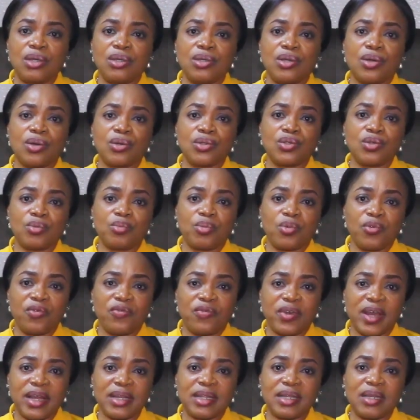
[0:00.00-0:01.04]
You're also
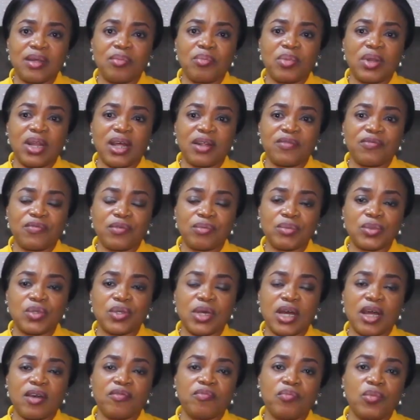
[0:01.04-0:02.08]
providing a platform
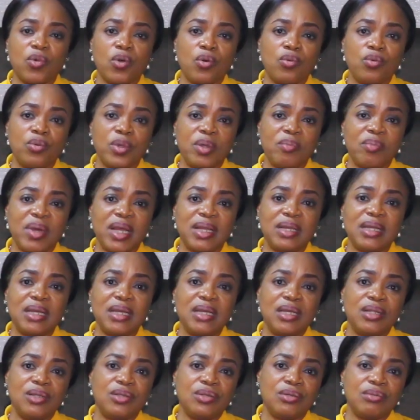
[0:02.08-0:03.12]
to have more women
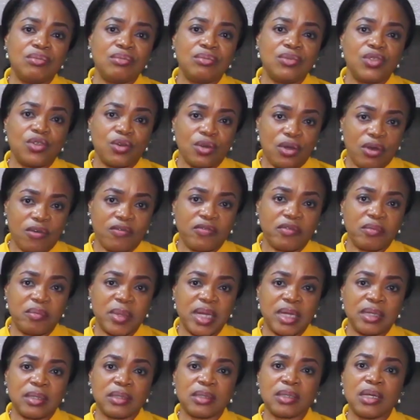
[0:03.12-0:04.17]
in your
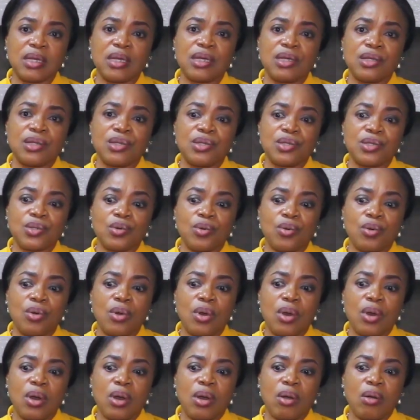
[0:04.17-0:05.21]
government. So